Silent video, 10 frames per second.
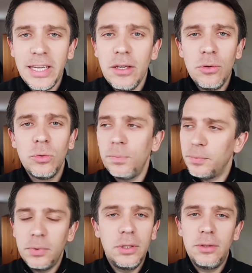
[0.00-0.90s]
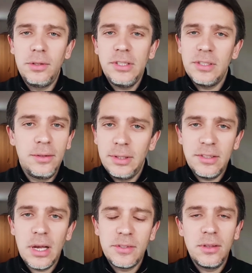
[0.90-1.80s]
in you, this
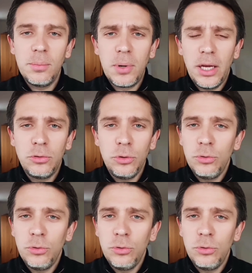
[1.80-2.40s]
doesn't apply to you.